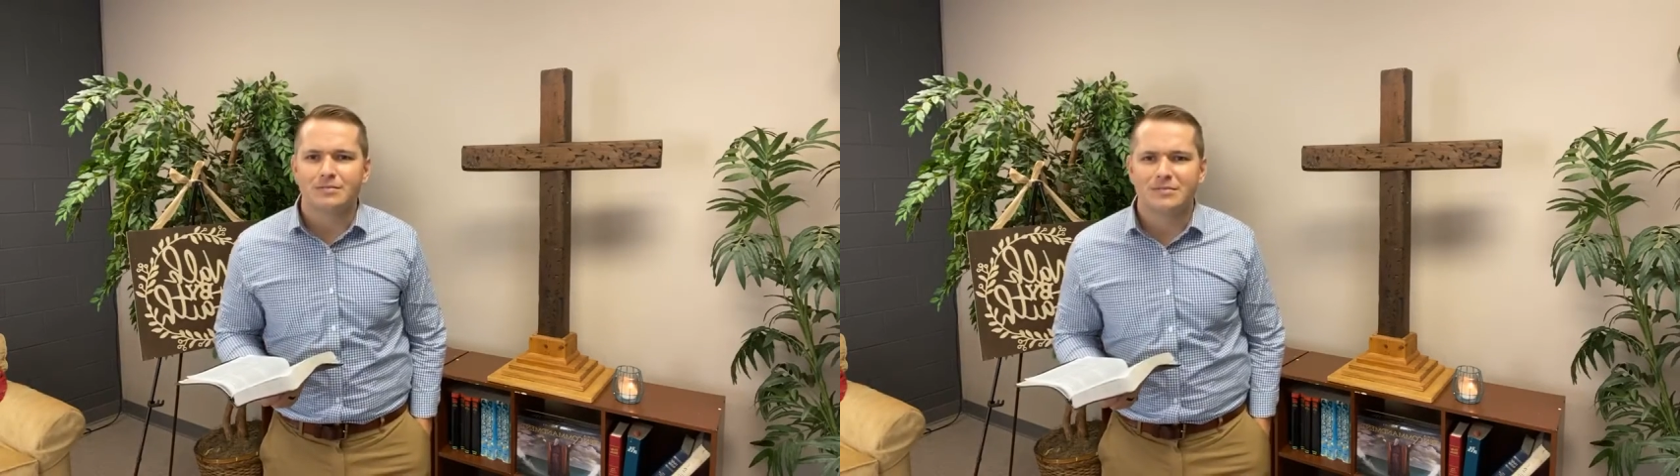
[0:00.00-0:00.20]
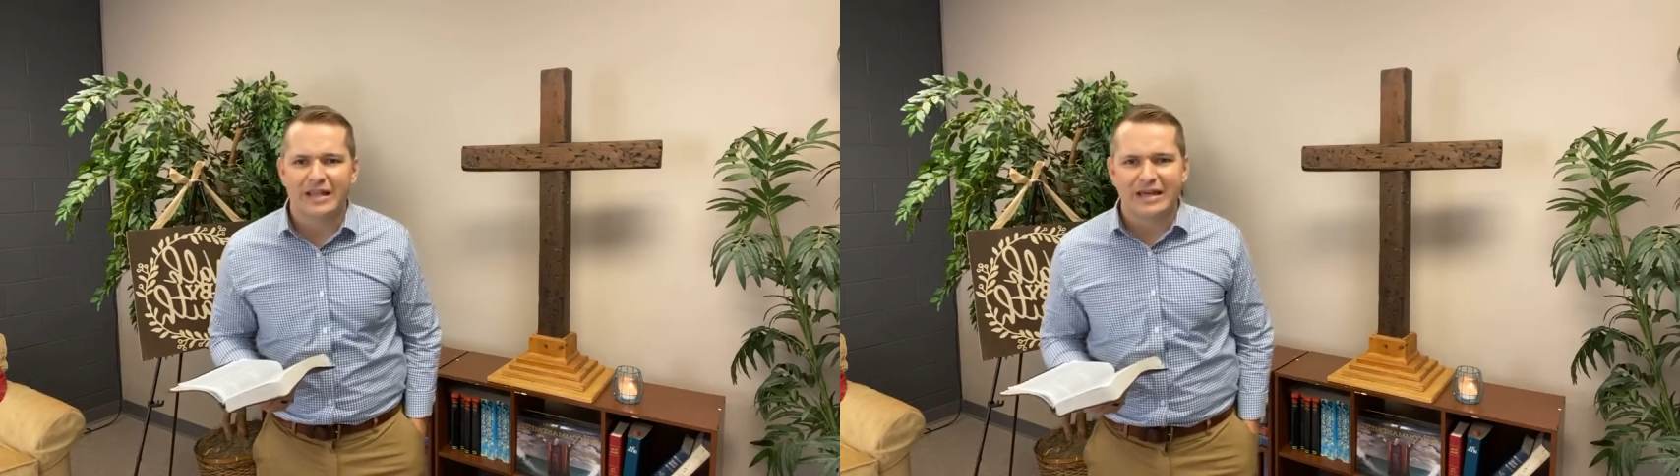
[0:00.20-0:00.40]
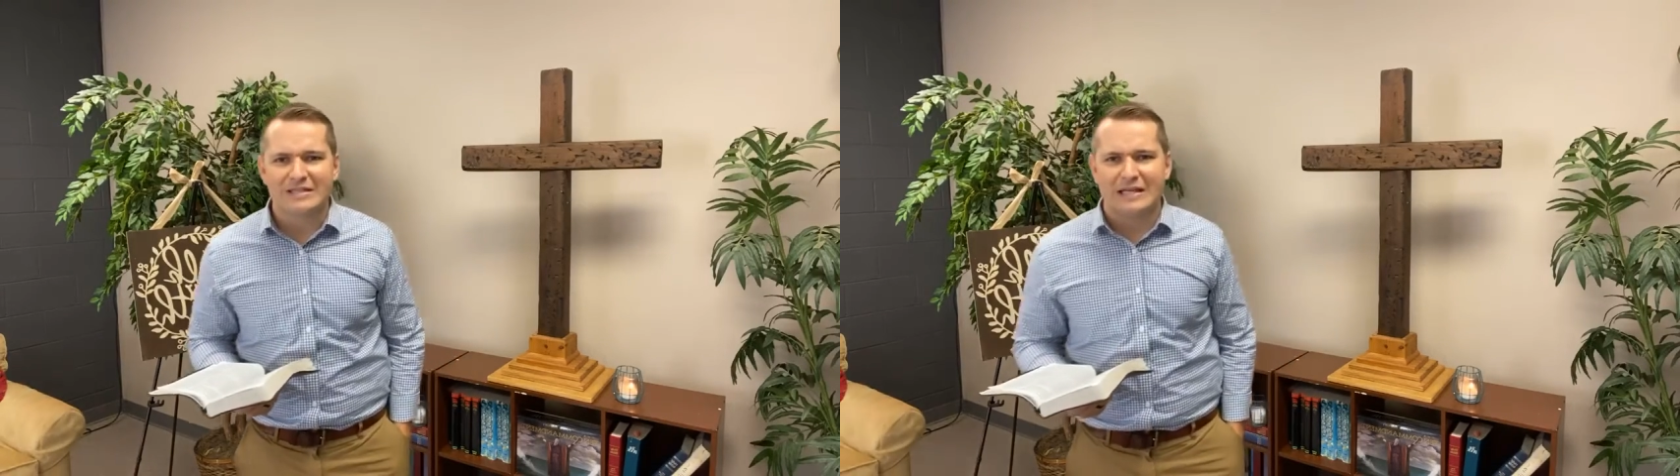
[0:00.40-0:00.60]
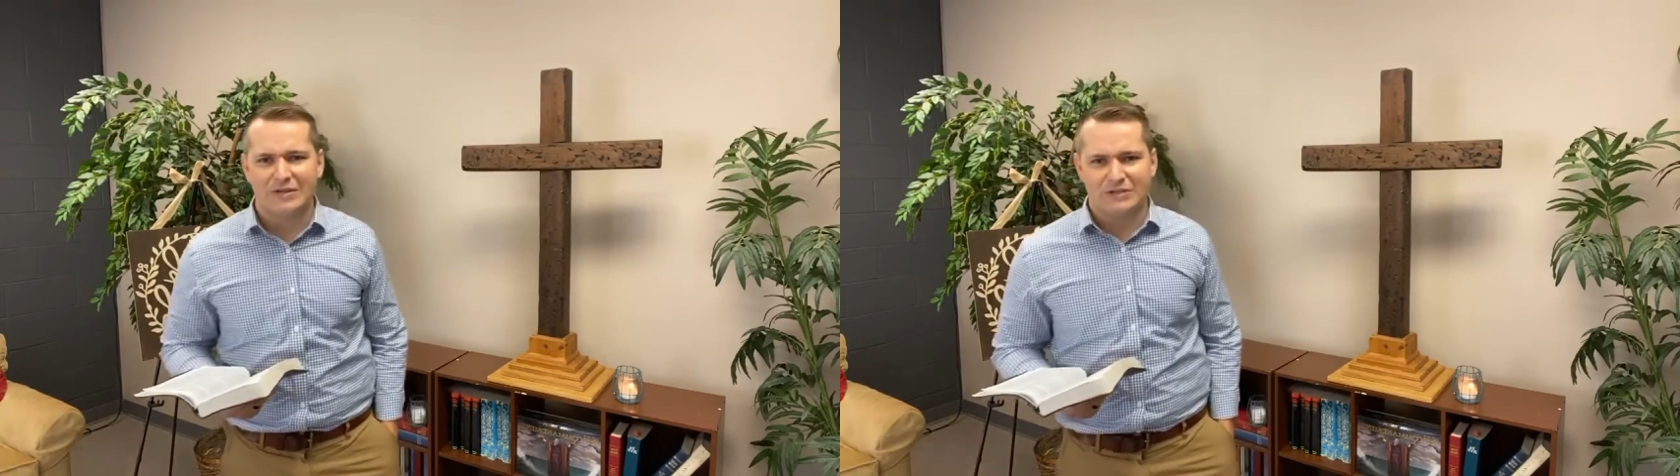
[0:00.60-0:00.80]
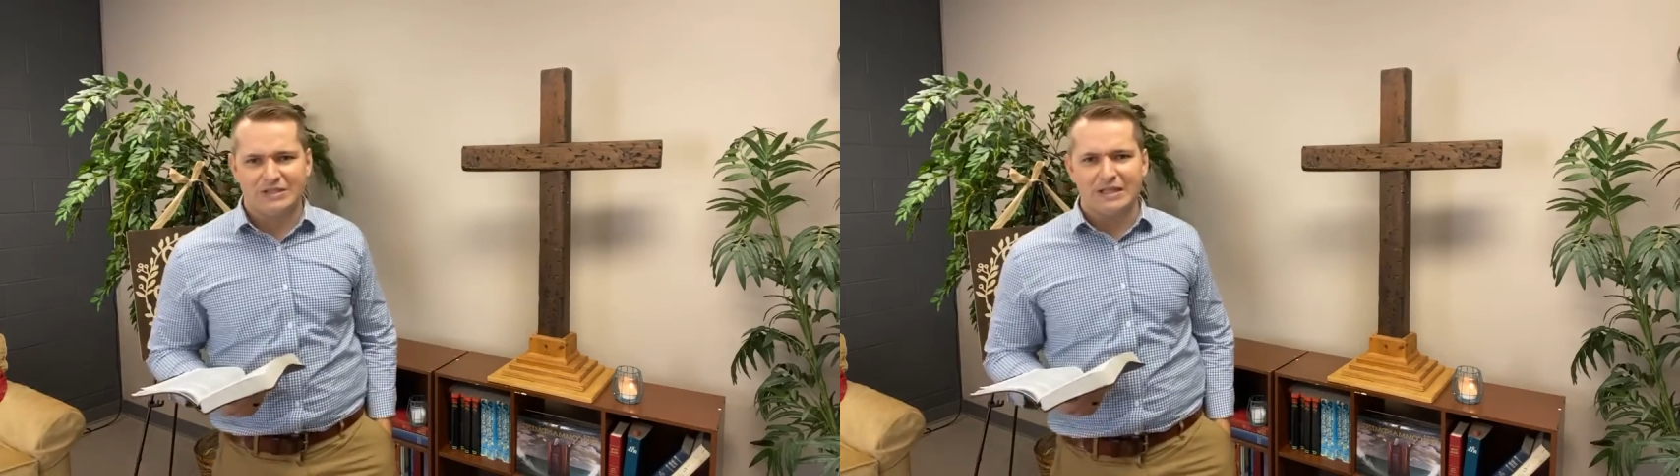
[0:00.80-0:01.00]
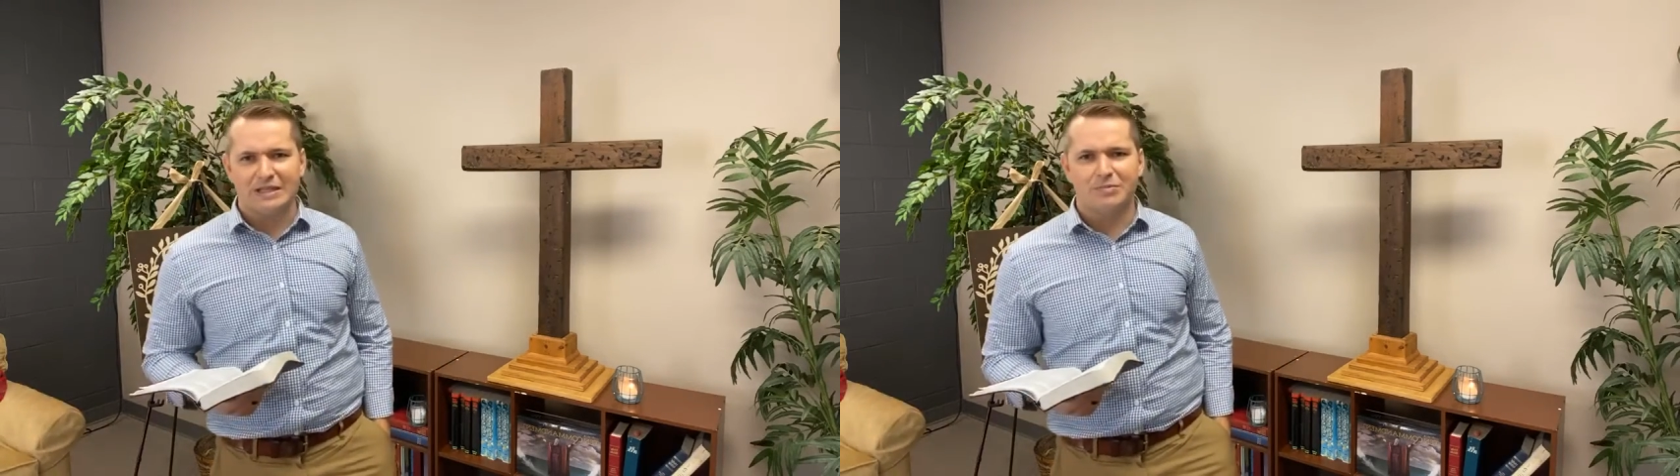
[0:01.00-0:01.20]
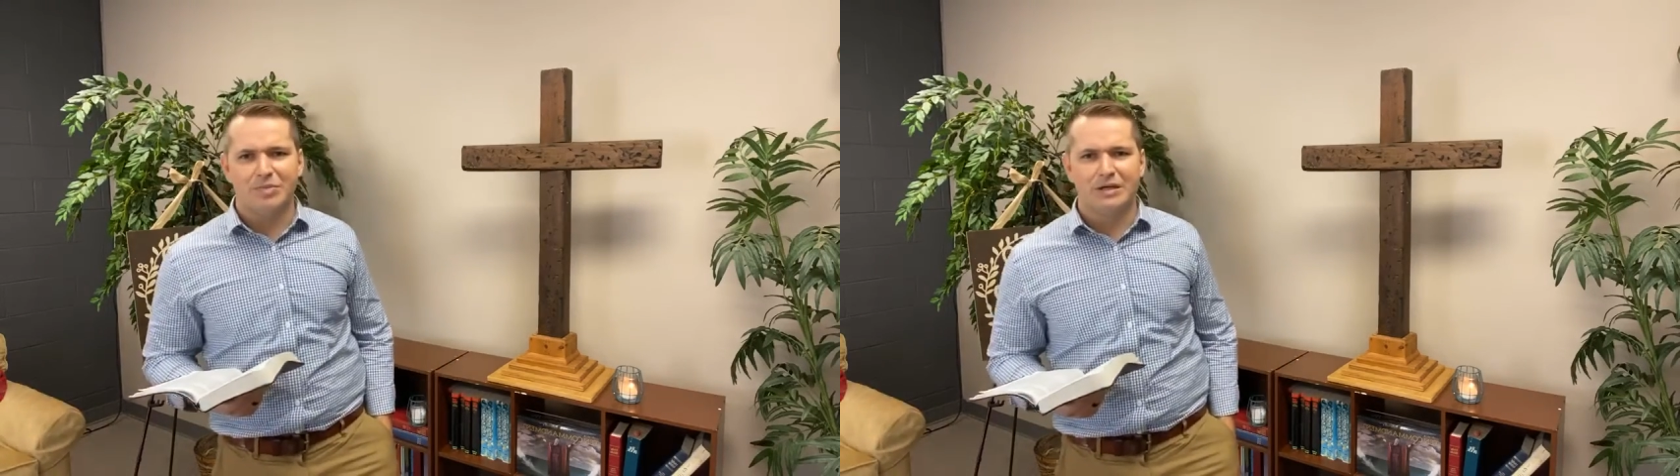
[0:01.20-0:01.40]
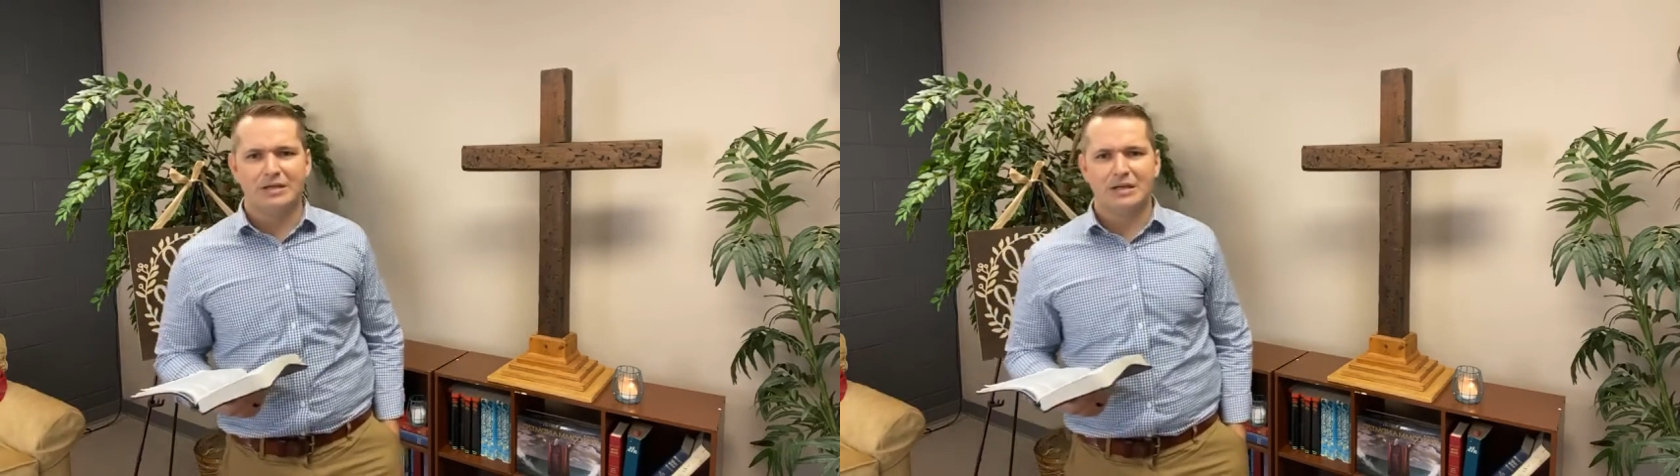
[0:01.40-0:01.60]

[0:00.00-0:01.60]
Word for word: Now that sounds silly, but